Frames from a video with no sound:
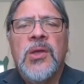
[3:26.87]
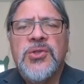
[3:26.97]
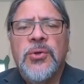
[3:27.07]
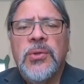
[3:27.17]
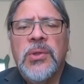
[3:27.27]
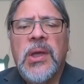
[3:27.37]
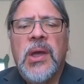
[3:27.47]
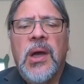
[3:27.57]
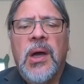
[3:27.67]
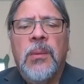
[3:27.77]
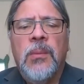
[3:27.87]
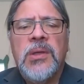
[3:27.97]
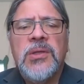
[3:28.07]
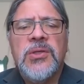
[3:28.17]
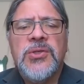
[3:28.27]
Certainly. Um,
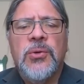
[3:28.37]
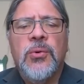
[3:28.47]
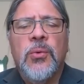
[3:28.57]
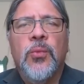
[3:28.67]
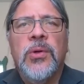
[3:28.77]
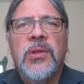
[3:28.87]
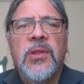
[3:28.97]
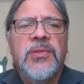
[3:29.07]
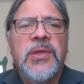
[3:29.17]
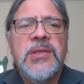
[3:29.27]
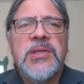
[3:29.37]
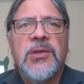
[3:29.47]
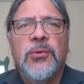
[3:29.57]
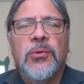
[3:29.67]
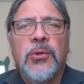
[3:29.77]
so one of the things that
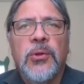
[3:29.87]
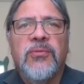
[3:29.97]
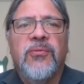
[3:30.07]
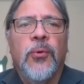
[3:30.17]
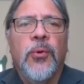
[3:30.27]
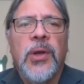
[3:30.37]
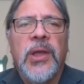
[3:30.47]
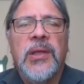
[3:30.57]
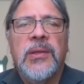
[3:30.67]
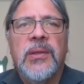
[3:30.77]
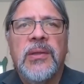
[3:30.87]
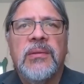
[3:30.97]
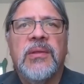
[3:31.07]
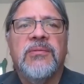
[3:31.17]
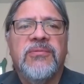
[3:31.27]
you look for in
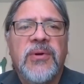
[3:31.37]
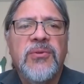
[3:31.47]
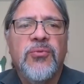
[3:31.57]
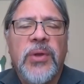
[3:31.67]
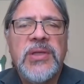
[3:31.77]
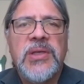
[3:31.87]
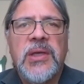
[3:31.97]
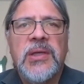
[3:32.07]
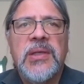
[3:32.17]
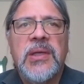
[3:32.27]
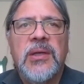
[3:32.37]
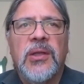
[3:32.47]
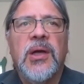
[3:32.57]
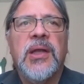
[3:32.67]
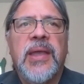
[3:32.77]
the fundraising, you eh, know, eh, a
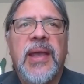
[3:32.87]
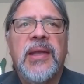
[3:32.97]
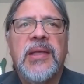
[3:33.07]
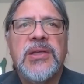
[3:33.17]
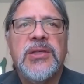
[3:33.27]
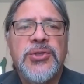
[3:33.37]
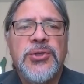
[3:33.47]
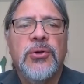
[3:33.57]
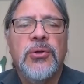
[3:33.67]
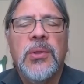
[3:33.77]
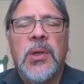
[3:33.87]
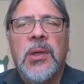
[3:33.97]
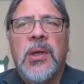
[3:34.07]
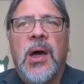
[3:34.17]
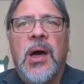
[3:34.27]
lot of candidates can show
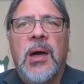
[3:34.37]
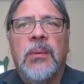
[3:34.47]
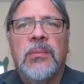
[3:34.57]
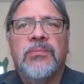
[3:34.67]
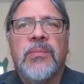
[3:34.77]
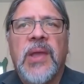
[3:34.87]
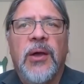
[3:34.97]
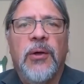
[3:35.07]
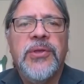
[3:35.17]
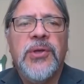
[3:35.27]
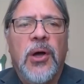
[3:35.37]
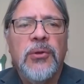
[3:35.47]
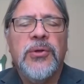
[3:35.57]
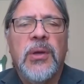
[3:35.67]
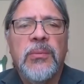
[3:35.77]
um, healthy
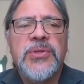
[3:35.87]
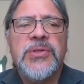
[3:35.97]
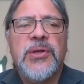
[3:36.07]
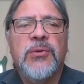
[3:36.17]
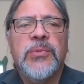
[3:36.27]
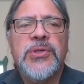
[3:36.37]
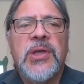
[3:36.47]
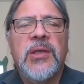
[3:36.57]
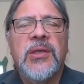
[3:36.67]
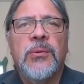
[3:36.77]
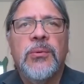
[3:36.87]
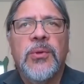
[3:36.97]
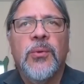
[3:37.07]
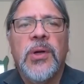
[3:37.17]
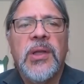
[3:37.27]
dollar numbers, et cetera, but you you
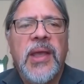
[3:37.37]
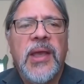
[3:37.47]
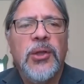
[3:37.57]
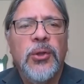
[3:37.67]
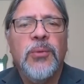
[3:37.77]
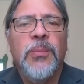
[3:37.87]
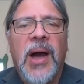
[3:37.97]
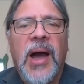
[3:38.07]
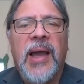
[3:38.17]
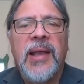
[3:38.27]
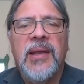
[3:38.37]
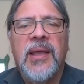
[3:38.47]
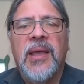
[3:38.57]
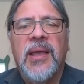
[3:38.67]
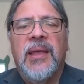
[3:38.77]
you want to take a look behind
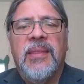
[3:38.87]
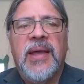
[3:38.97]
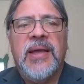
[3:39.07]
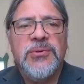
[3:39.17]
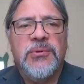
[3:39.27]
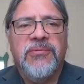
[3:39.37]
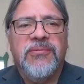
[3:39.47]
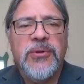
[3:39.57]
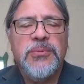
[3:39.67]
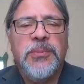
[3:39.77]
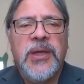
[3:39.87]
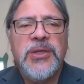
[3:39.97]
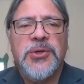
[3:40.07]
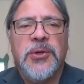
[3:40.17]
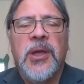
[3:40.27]
that sort of first
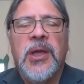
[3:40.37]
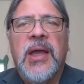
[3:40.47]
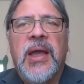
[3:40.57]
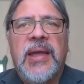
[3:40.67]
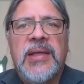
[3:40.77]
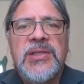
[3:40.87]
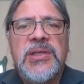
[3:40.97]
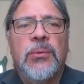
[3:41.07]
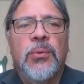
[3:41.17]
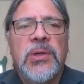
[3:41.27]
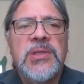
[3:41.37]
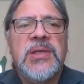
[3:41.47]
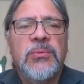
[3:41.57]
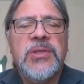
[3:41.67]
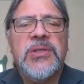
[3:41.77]
picture and see what is
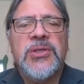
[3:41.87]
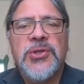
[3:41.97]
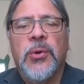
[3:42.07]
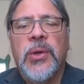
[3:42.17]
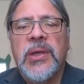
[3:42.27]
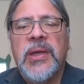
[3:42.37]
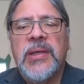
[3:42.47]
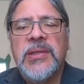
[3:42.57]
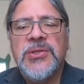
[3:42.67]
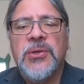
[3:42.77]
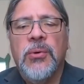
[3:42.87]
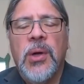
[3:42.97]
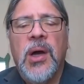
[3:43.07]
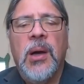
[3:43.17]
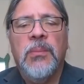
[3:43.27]
it what is it showing and so
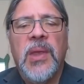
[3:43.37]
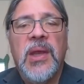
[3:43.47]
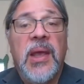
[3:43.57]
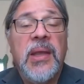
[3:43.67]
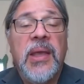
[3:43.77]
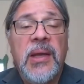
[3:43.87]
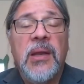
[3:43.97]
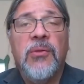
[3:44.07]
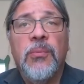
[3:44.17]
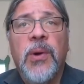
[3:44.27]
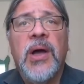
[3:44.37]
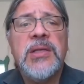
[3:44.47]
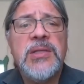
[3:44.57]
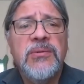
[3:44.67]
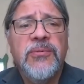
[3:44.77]
um and, and again another
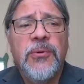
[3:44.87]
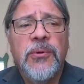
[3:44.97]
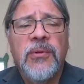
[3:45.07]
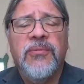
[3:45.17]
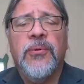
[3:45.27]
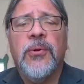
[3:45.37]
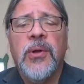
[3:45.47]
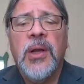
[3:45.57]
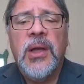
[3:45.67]
positive for for